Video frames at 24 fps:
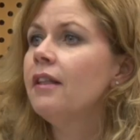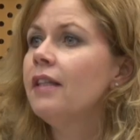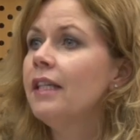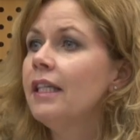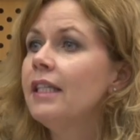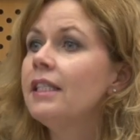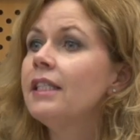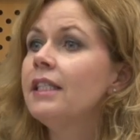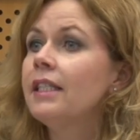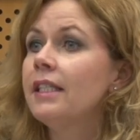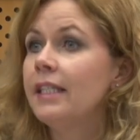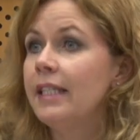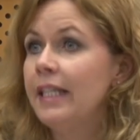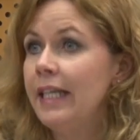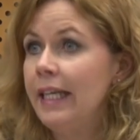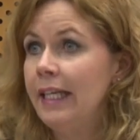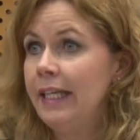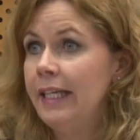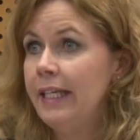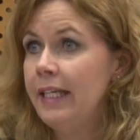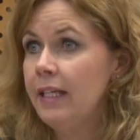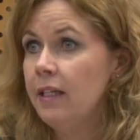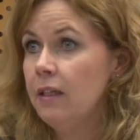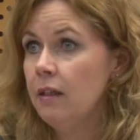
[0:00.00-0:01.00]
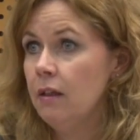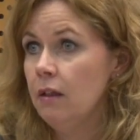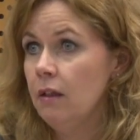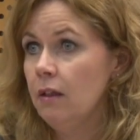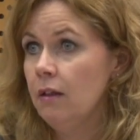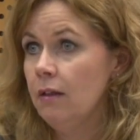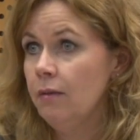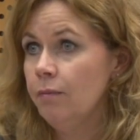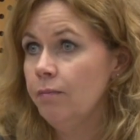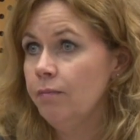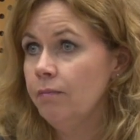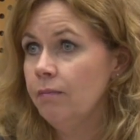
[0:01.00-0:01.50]
this is
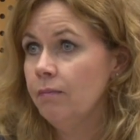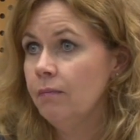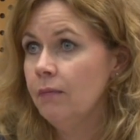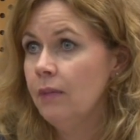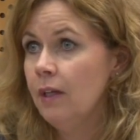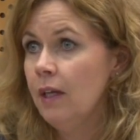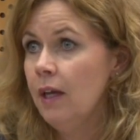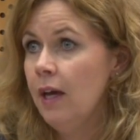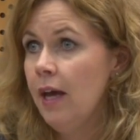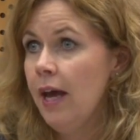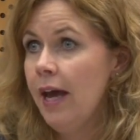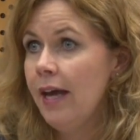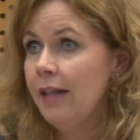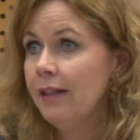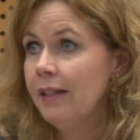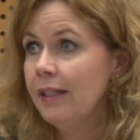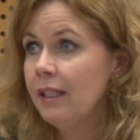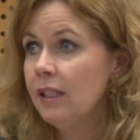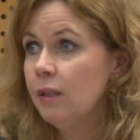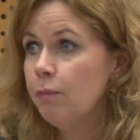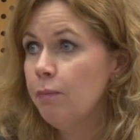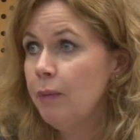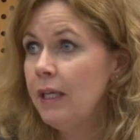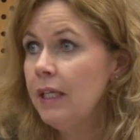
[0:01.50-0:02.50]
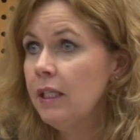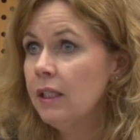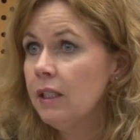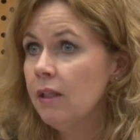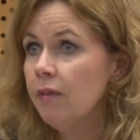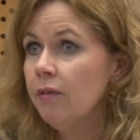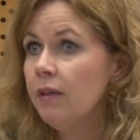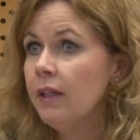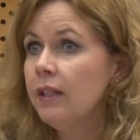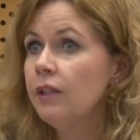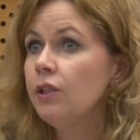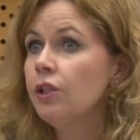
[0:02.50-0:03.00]
illegal, and this piece
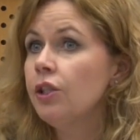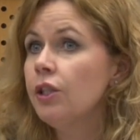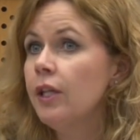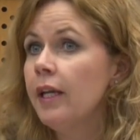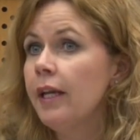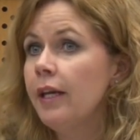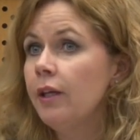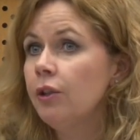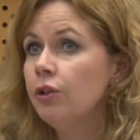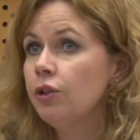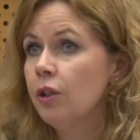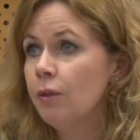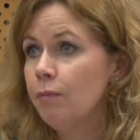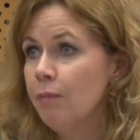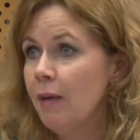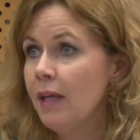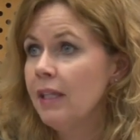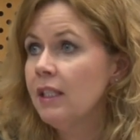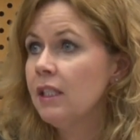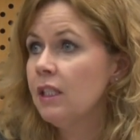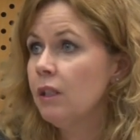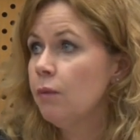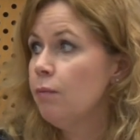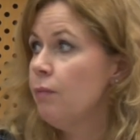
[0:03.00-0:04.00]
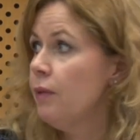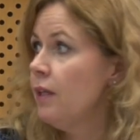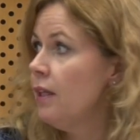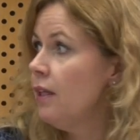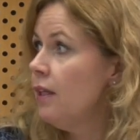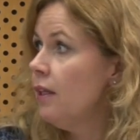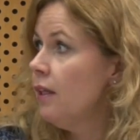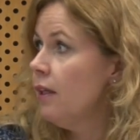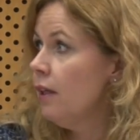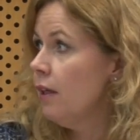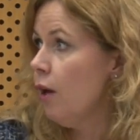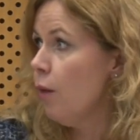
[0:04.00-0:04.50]
of legislation must
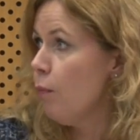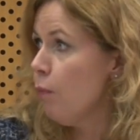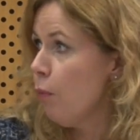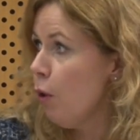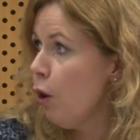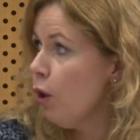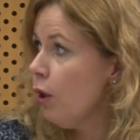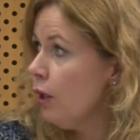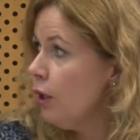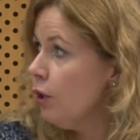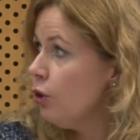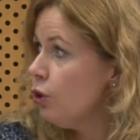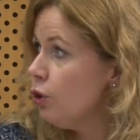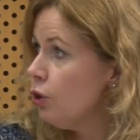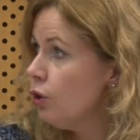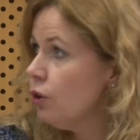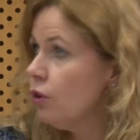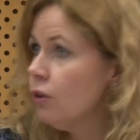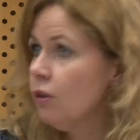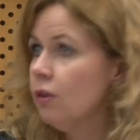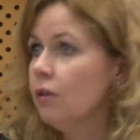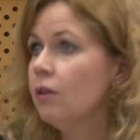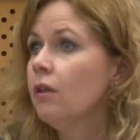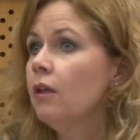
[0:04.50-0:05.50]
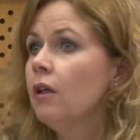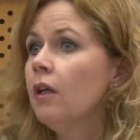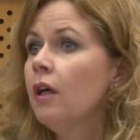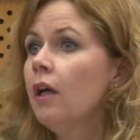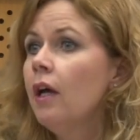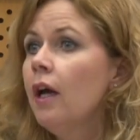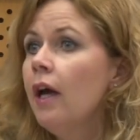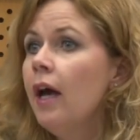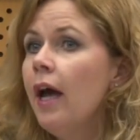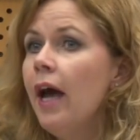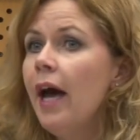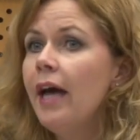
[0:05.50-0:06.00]
be abolished.
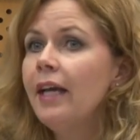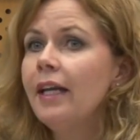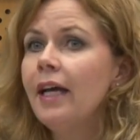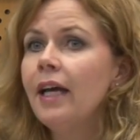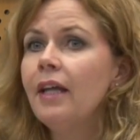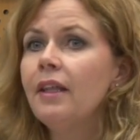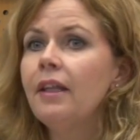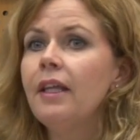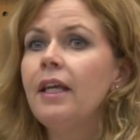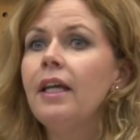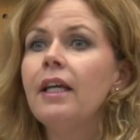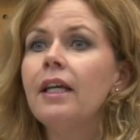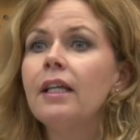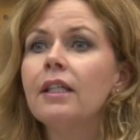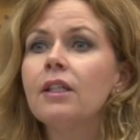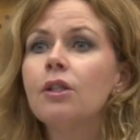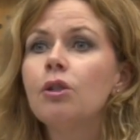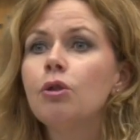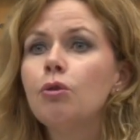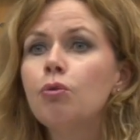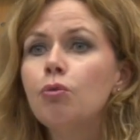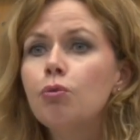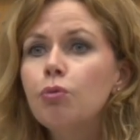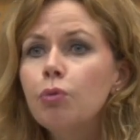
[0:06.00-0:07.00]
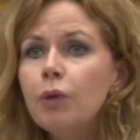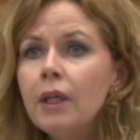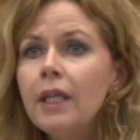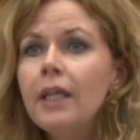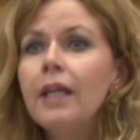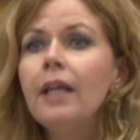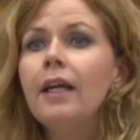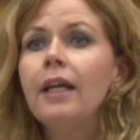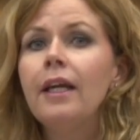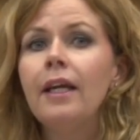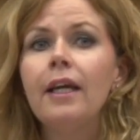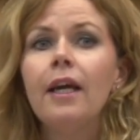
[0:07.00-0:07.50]
And I think it's
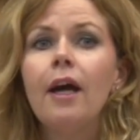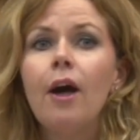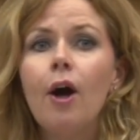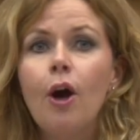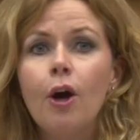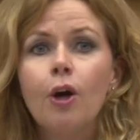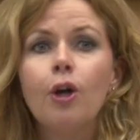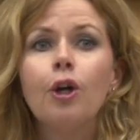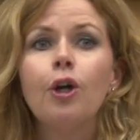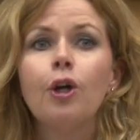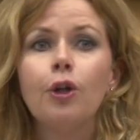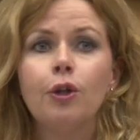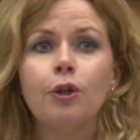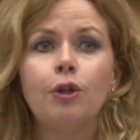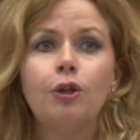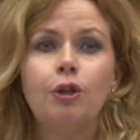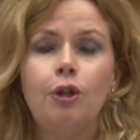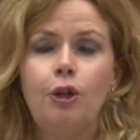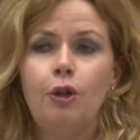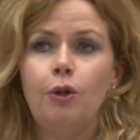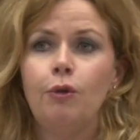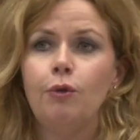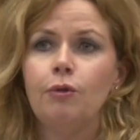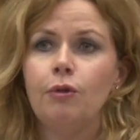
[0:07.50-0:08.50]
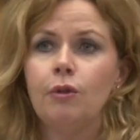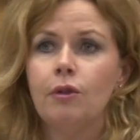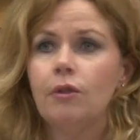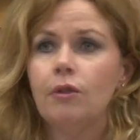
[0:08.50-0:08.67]
really a good news.